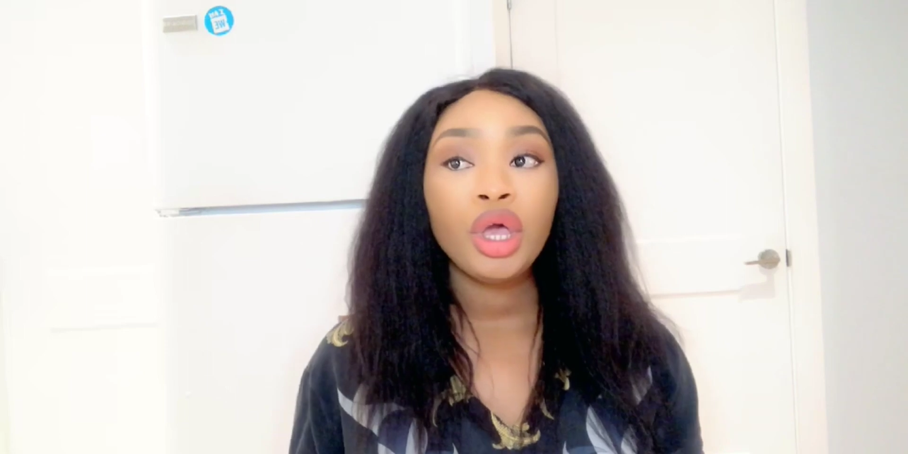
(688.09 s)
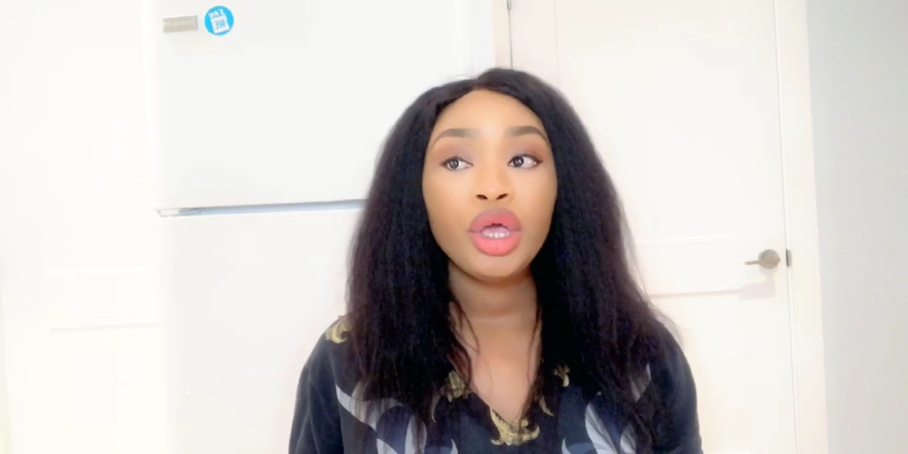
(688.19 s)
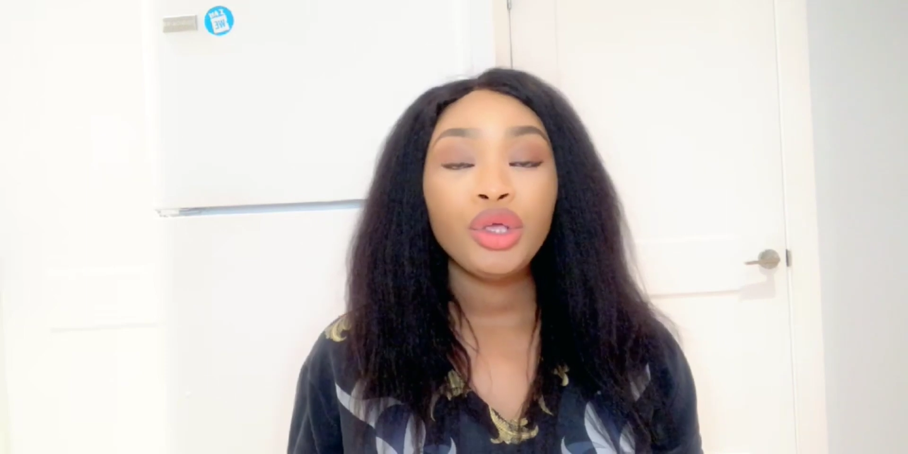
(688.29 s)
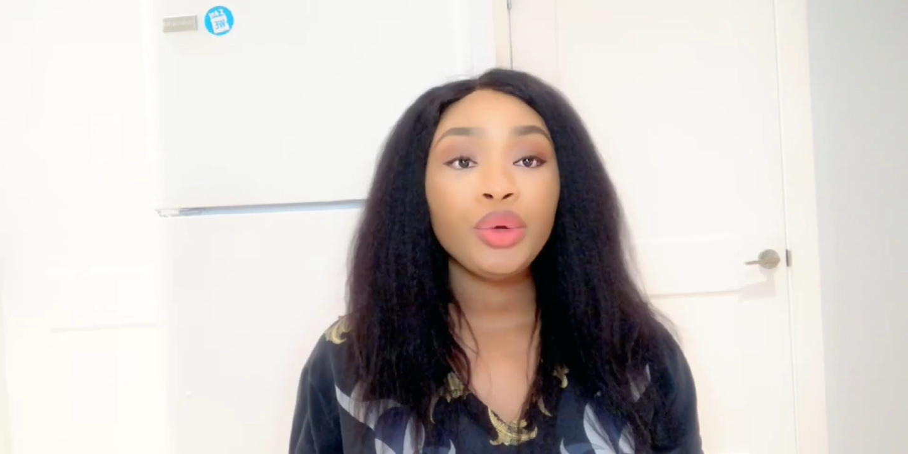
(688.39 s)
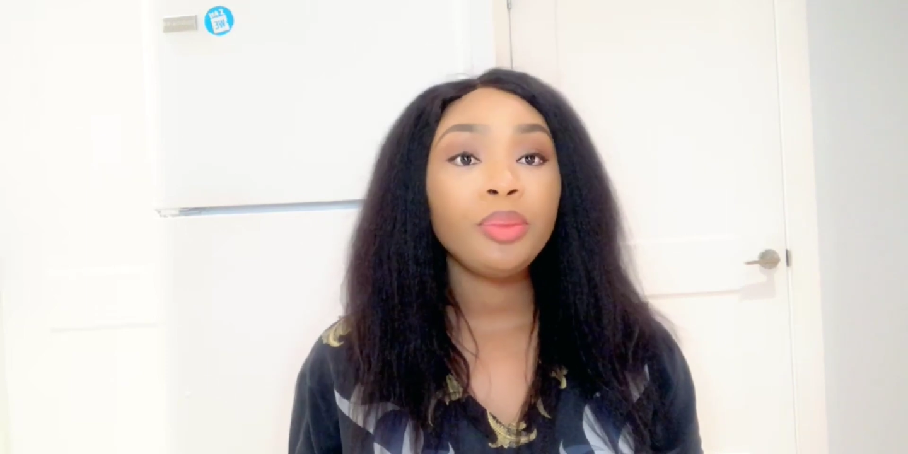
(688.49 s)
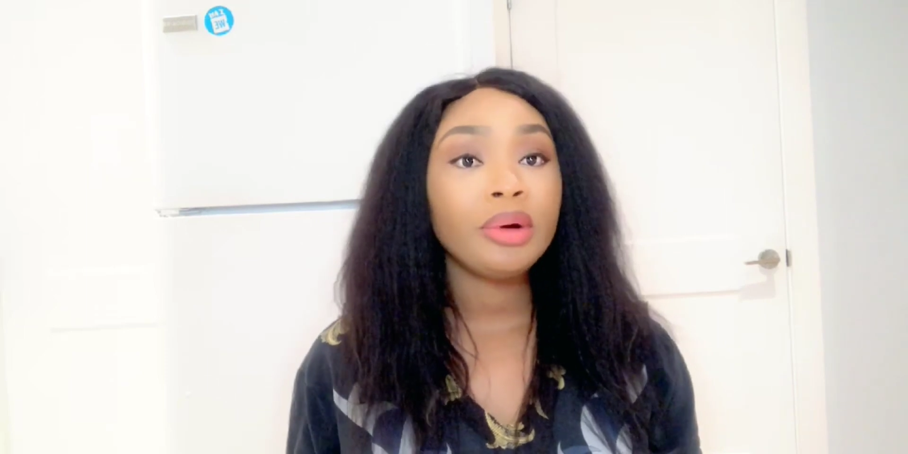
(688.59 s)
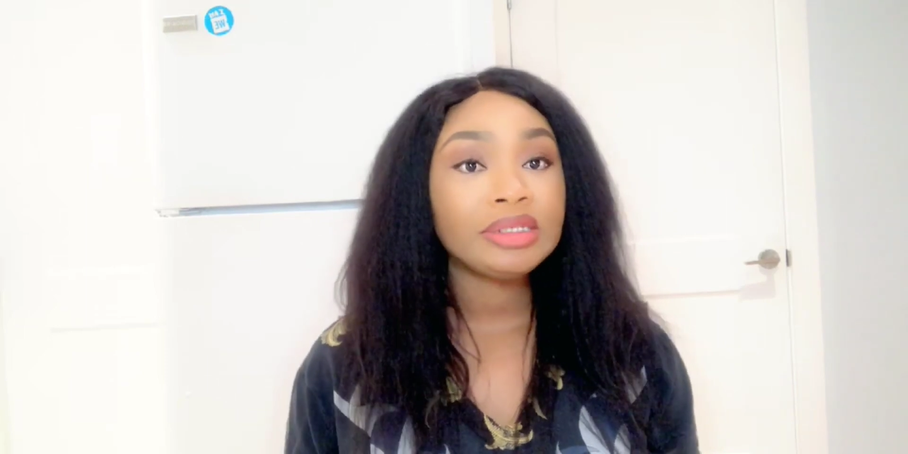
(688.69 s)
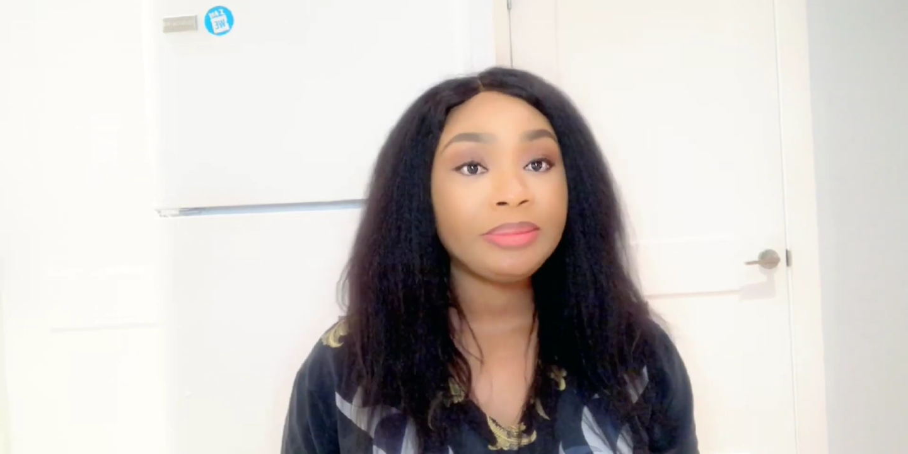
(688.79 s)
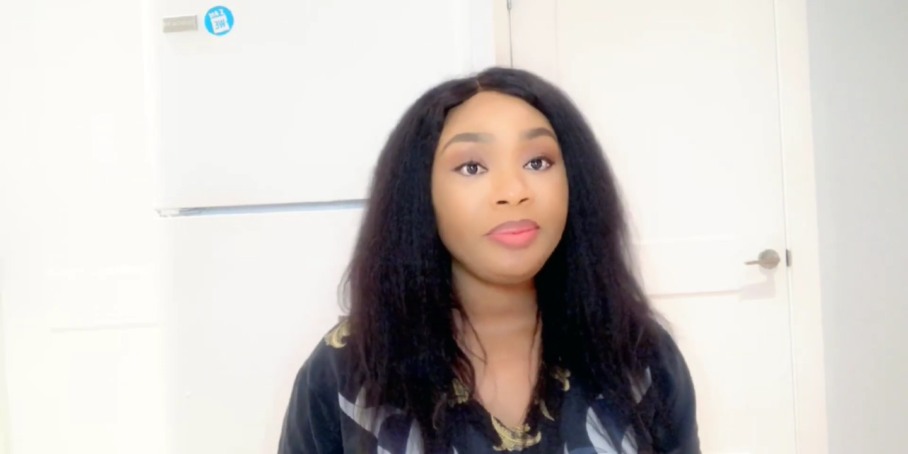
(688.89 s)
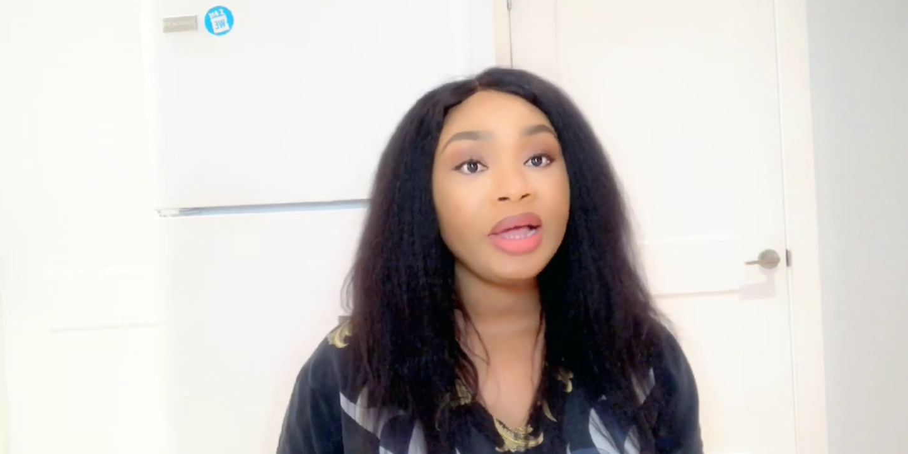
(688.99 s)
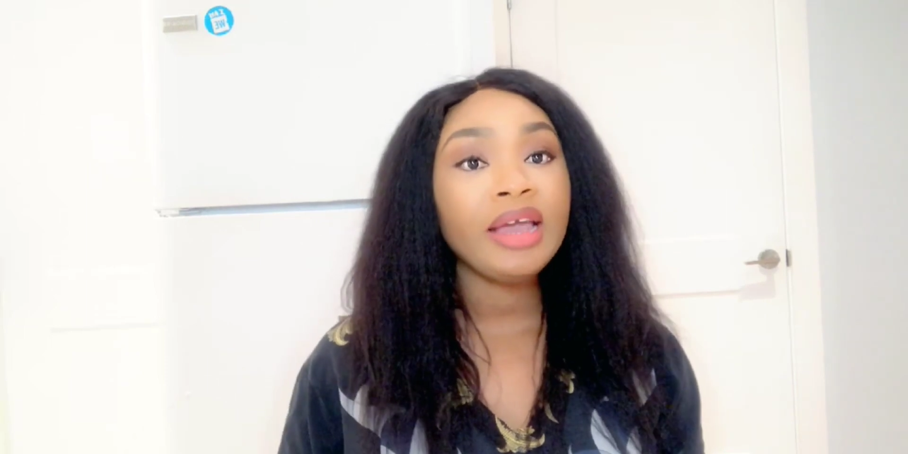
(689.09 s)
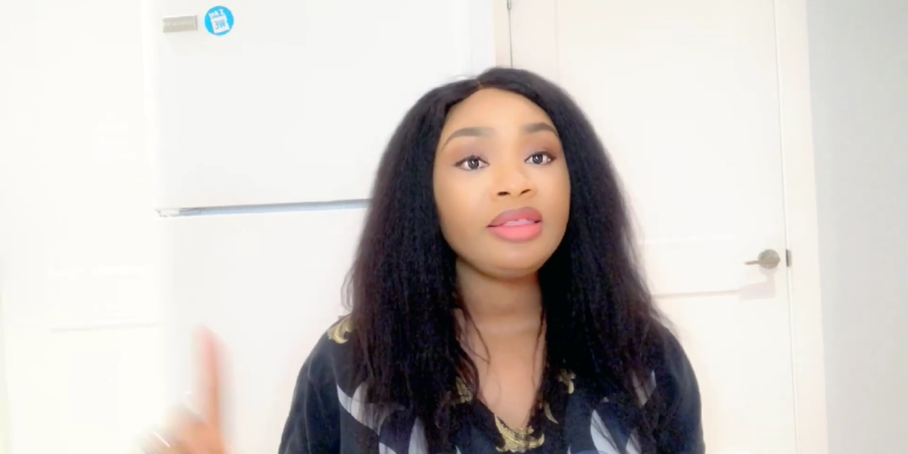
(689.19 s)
you multiply